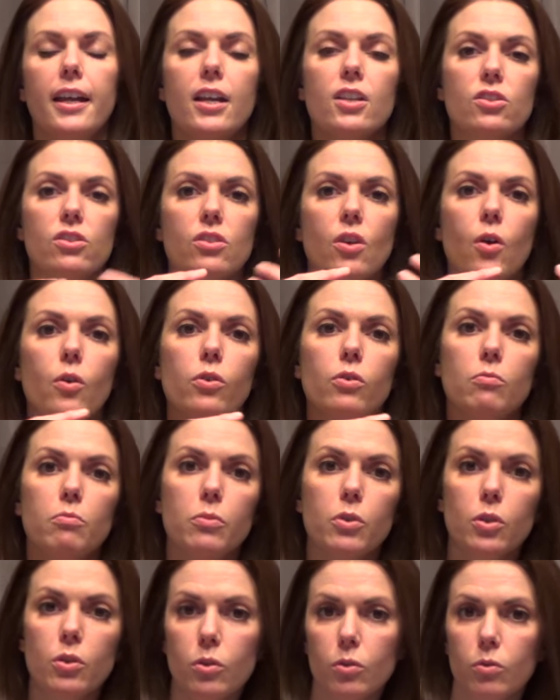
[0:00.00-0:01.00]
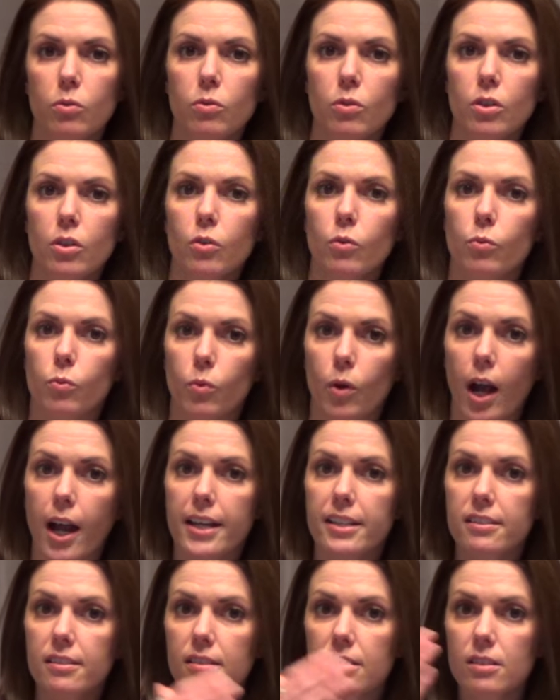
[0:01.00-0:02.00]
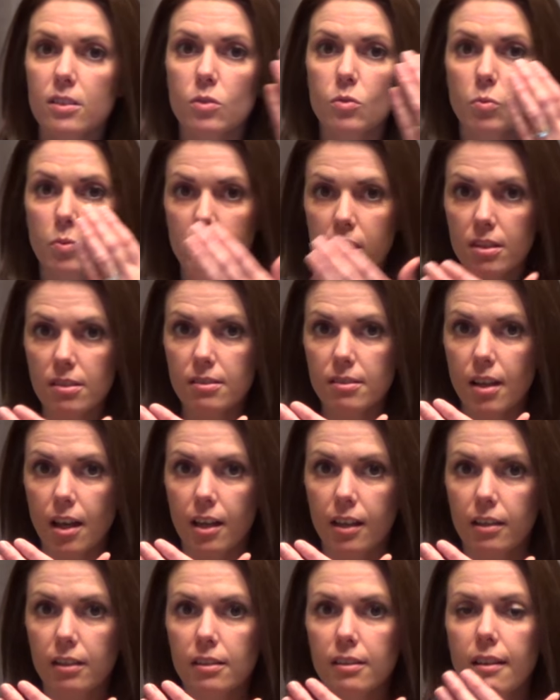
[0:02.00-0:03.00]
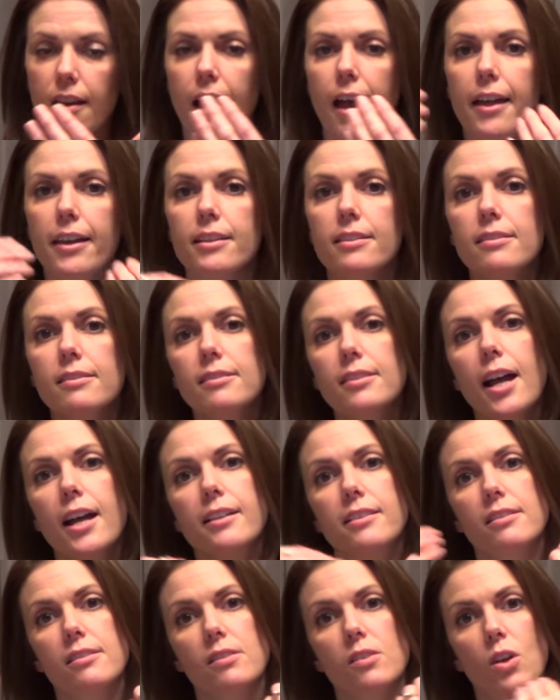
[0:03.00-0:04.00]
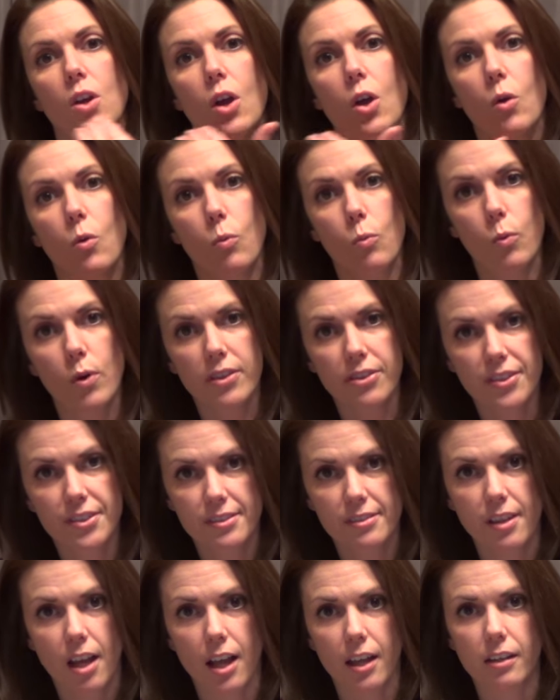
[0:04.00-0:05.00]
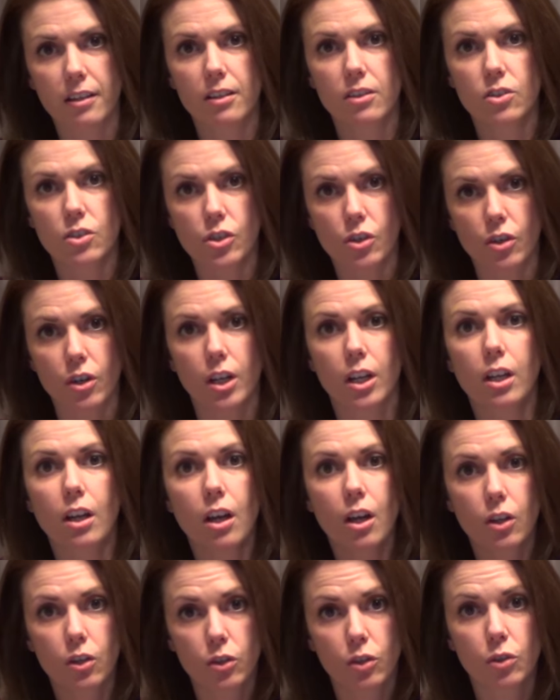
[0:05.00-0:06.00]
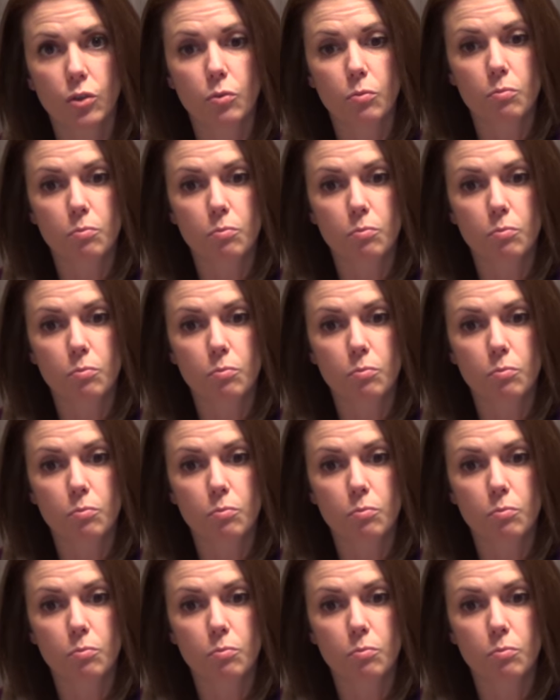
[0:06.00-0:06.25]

So the moon rises with the sun and it sets with the sun during a new